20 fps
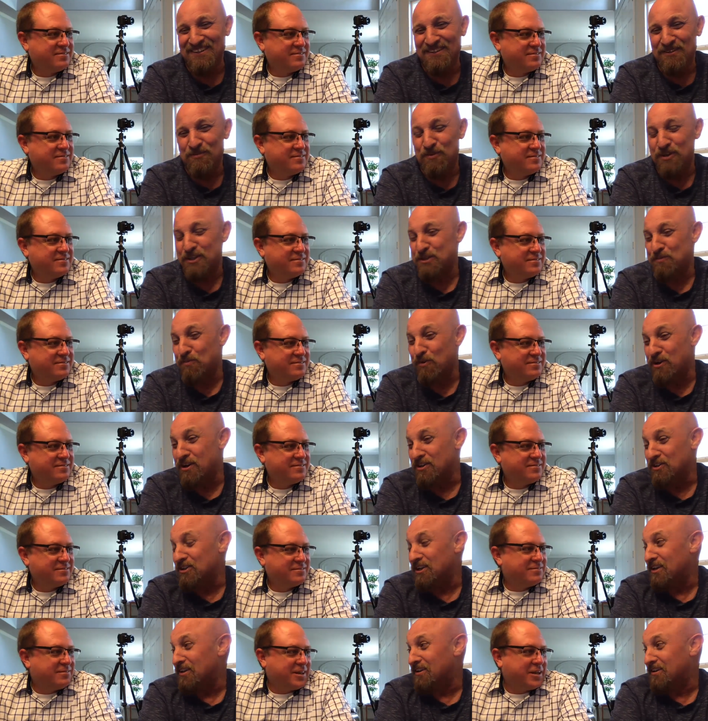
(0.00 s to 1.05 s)
Speaker 1: What's Bridge?
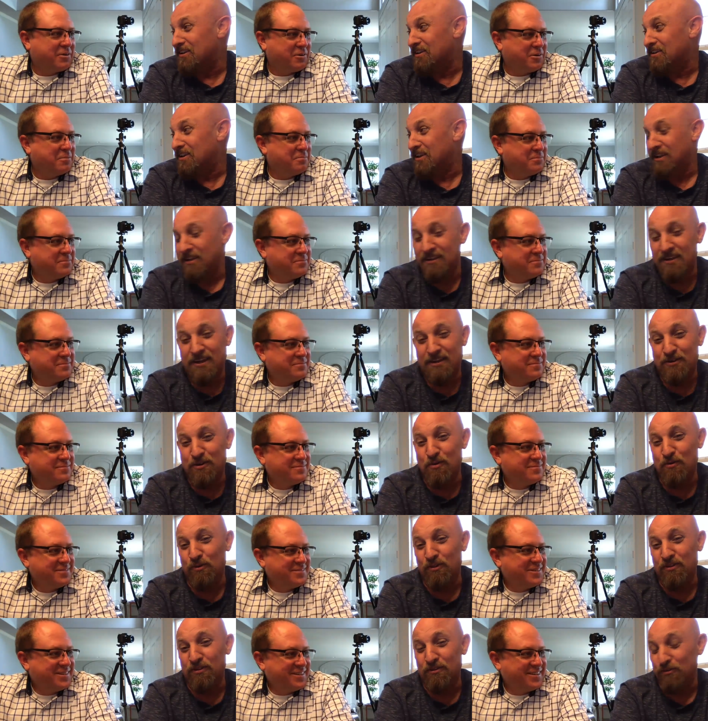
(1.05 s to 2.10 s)
Lightroom. Yeah. No,
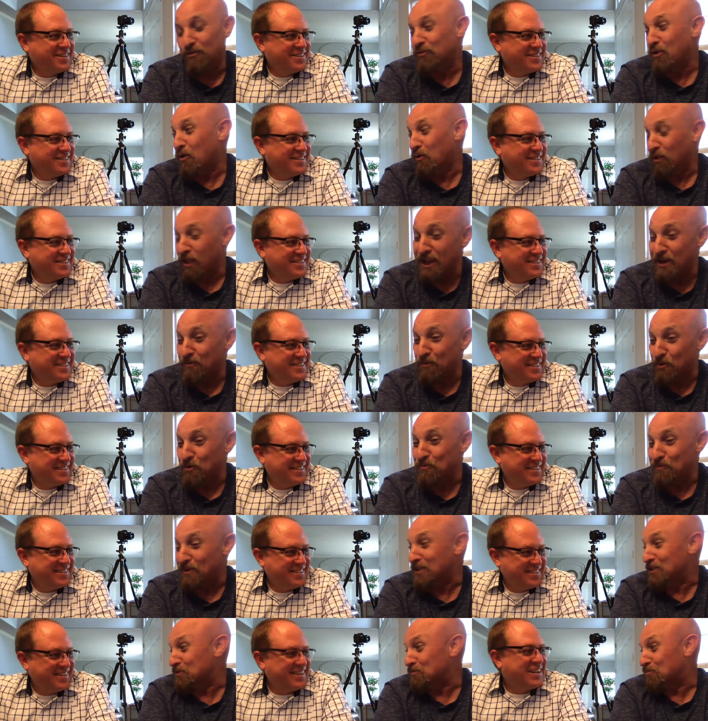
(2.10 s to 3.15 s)
no, Lightroom
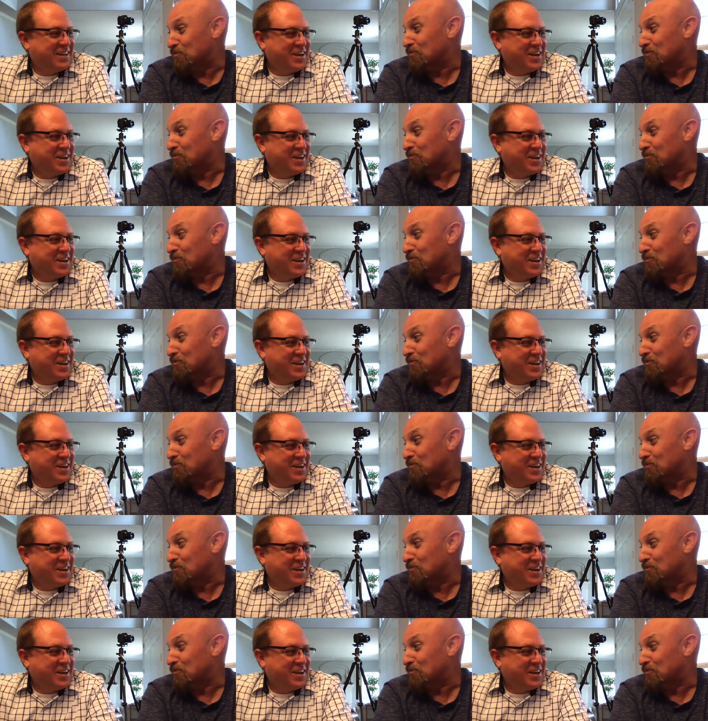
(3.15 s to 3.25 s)
is but